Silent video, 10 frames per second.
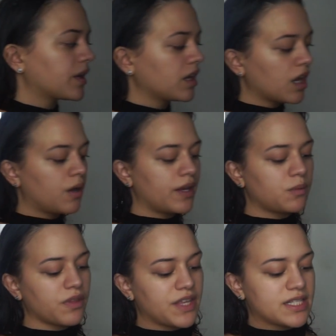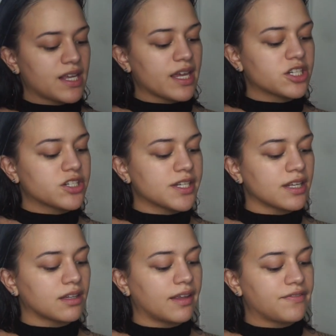we're going to go in with this
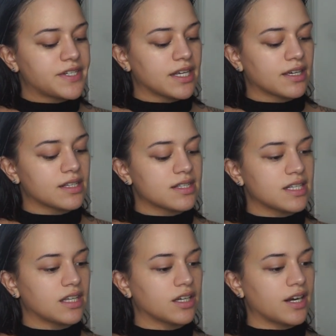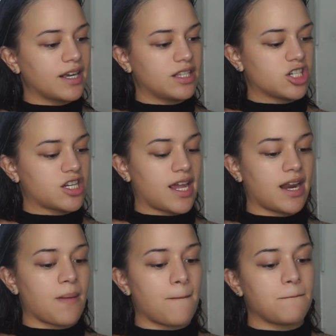HD Lifting Concealer in the
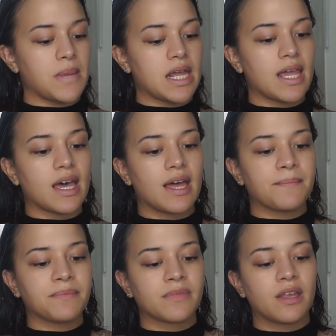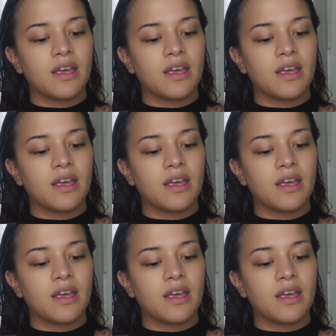shade Medium.